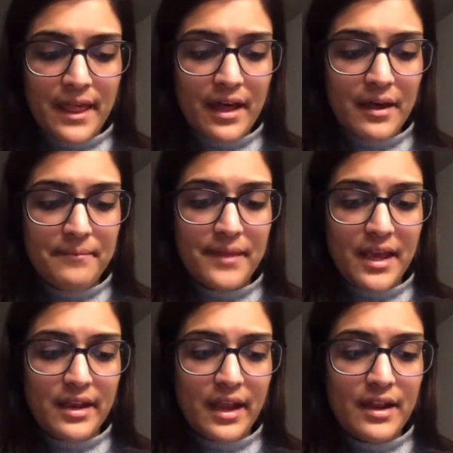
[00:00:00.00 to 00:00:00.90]
And
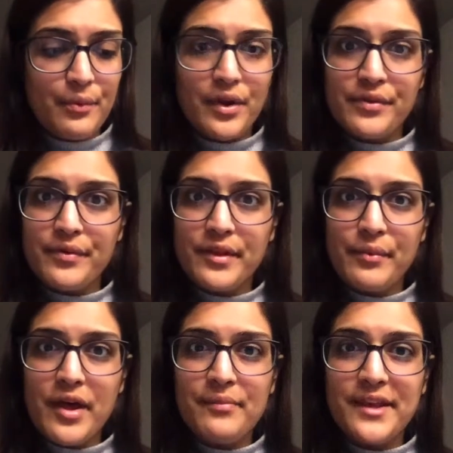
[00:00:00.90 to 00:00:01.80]
it works really
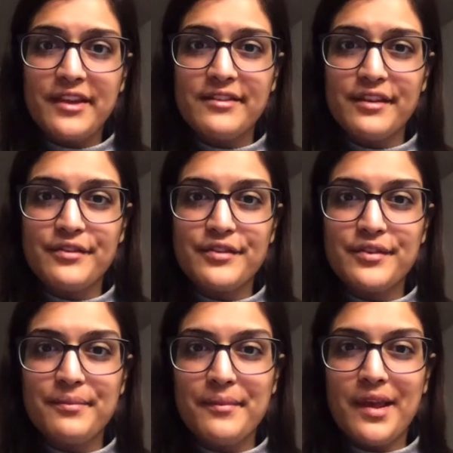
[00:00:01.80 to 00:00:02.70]
well because it just